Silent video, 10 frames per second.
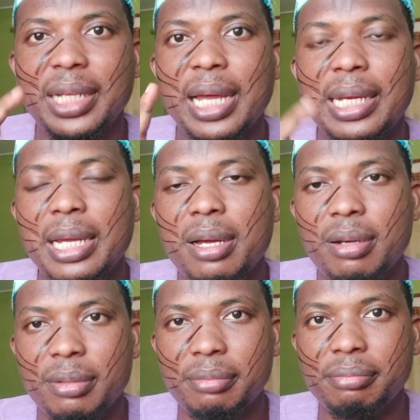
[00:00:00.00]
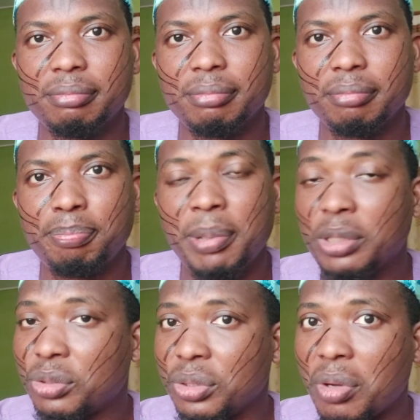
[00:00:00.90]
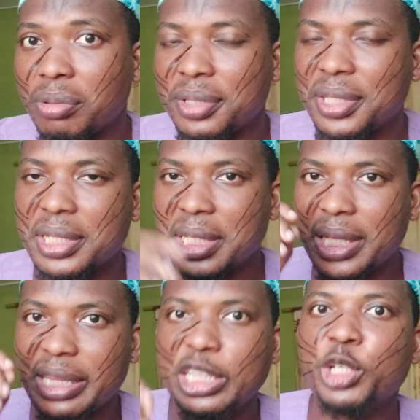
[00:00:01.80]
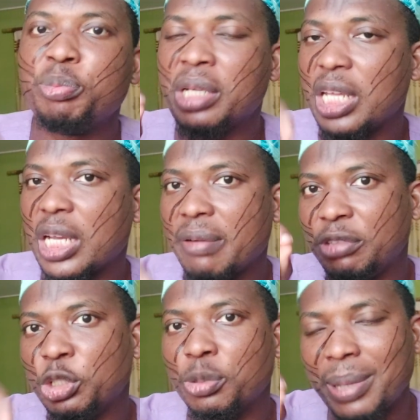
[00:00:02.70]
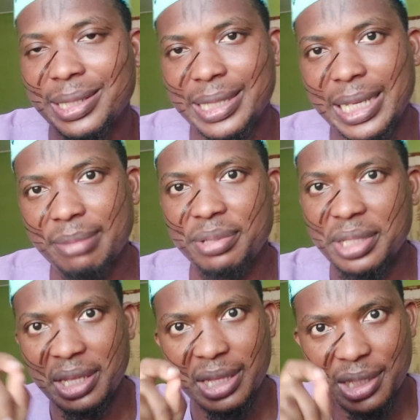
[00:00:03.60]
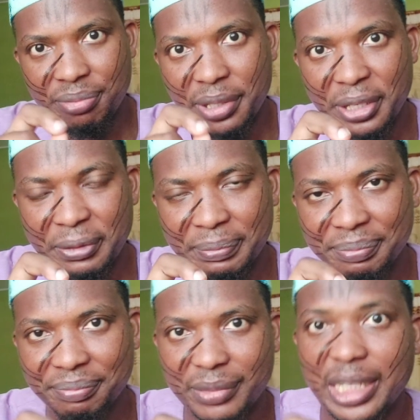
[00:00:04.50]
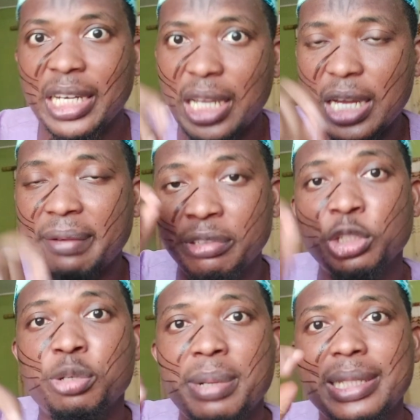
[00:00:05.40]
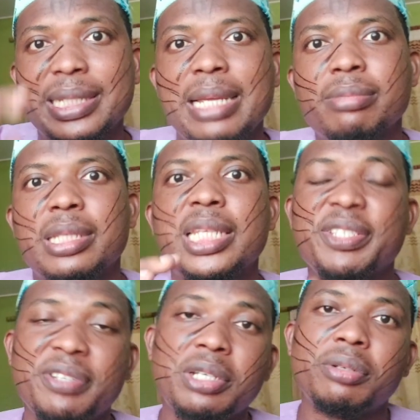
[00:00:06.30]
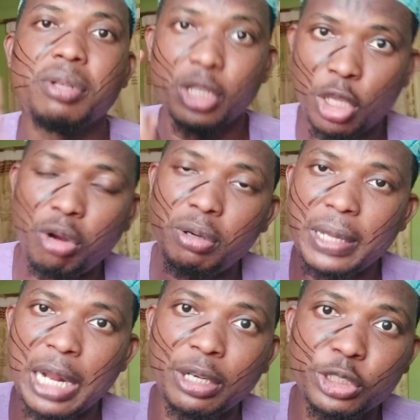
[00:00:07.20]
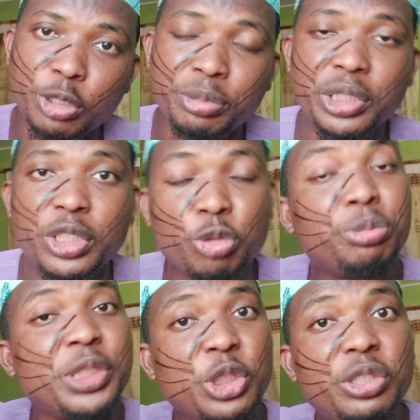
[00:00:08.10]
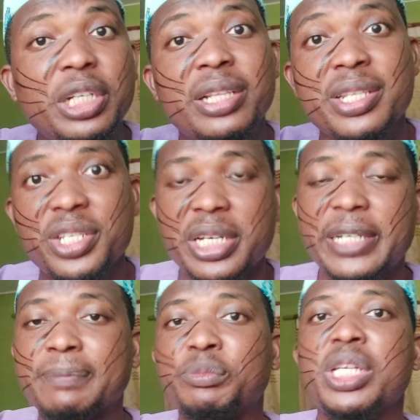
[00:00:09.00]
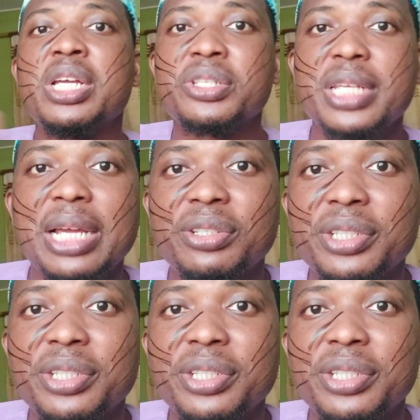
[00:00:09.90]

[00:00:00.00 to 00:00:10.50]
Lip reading: And now, want to note, there will be a lot of Yoruba terms in this video. A lot of Yoruba terms in this video, though I'll also be shown on the screen so that you